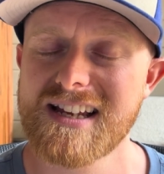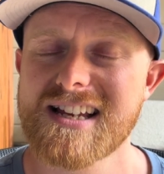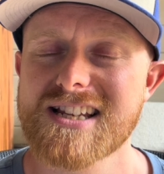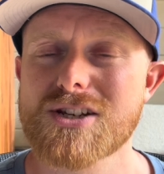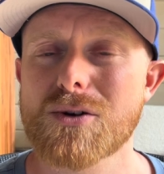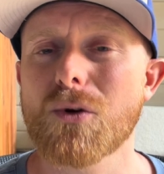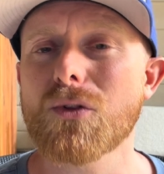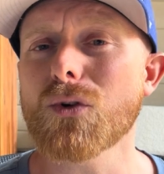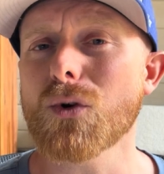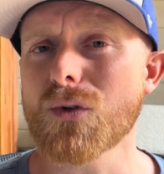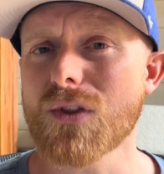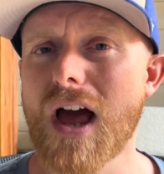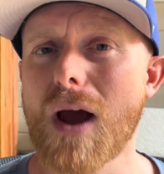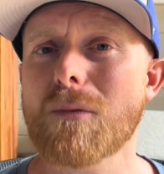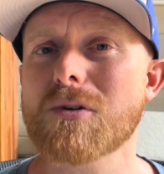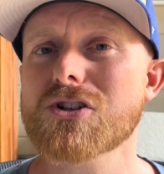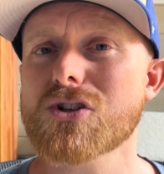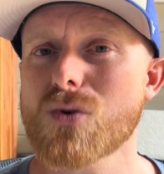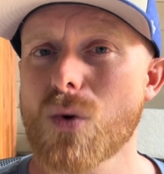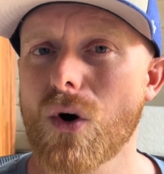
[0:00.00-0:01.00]
So I thought that
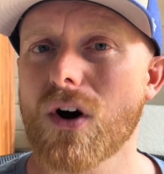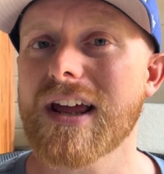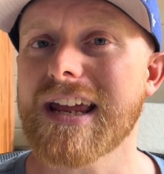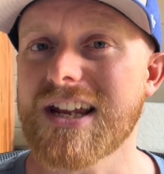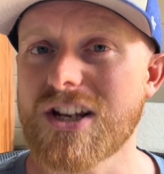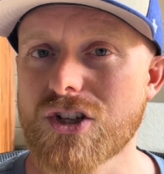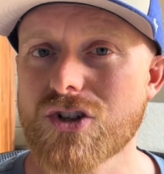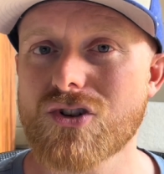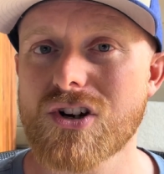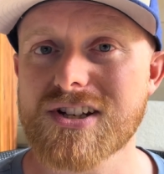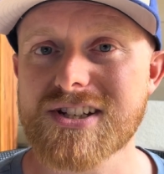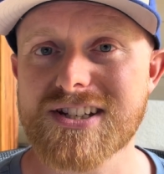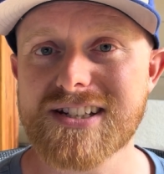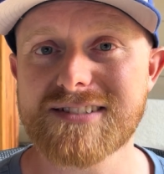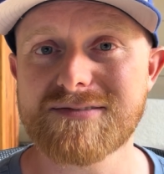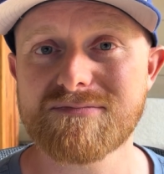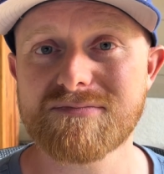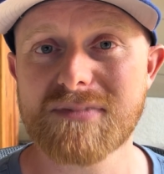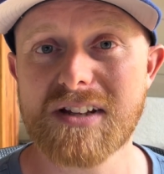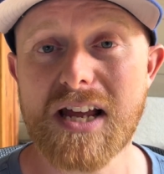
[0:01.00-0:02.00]
was quite
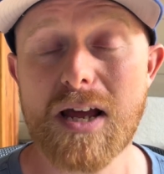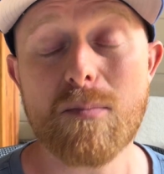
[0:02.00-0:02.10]
interesting.